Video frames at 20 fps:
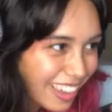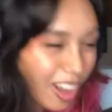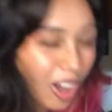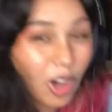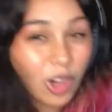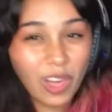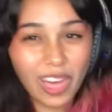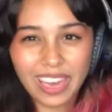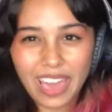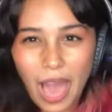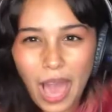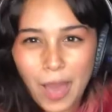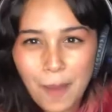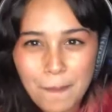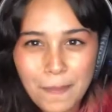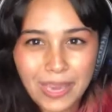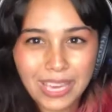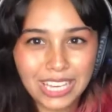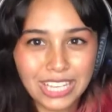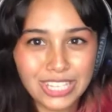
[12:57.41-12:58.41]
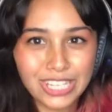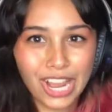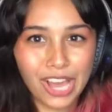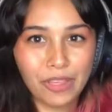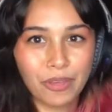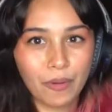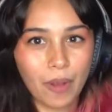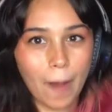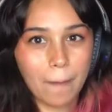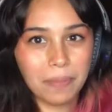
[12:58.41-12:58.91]
all like hyping each
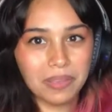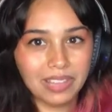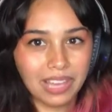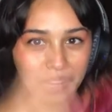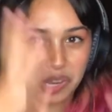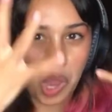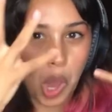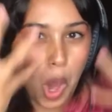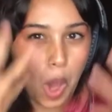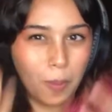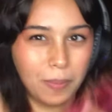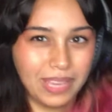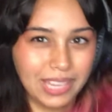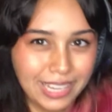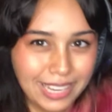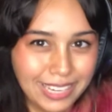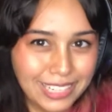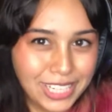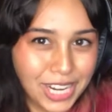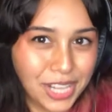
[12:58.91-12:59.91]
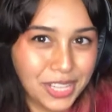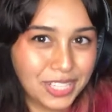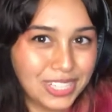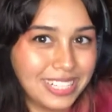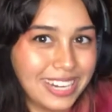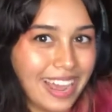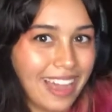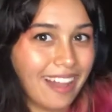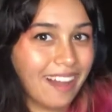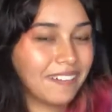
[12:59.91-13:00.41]
other up and like calming each other
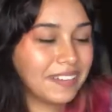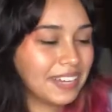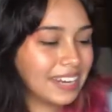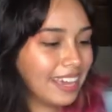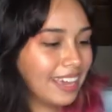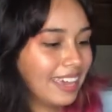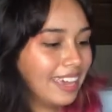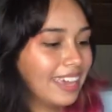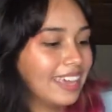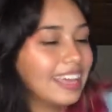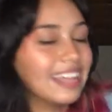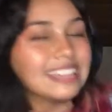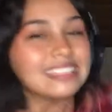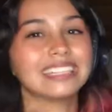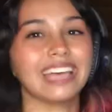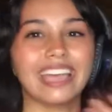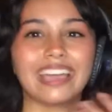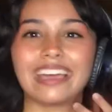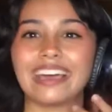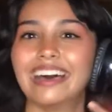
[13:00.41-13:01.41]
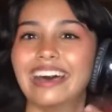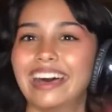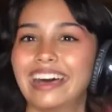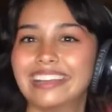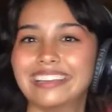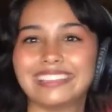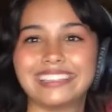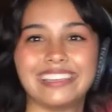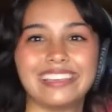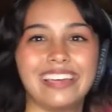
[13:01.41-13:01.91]
down. It's like
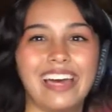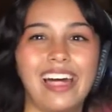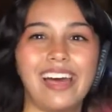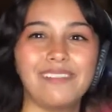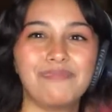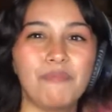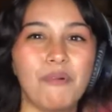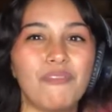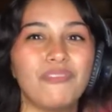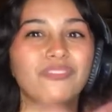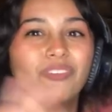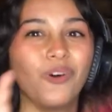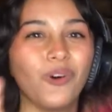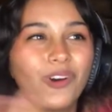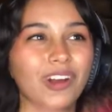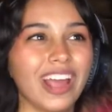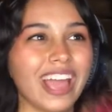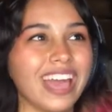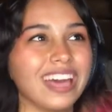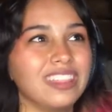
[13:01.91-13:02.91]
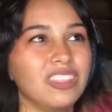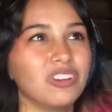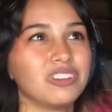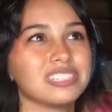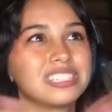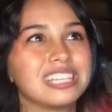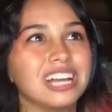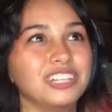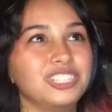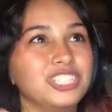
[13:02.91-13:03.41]
beforehand there's
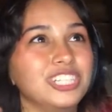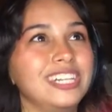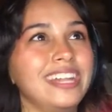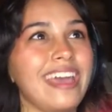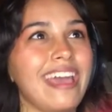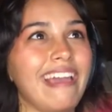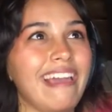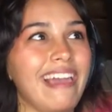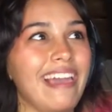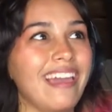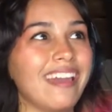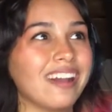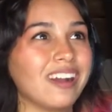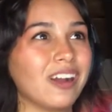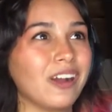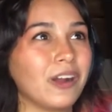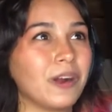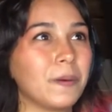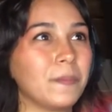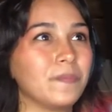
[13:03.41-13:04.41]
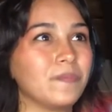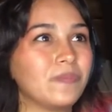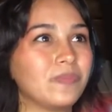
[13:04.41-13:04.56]
such an air.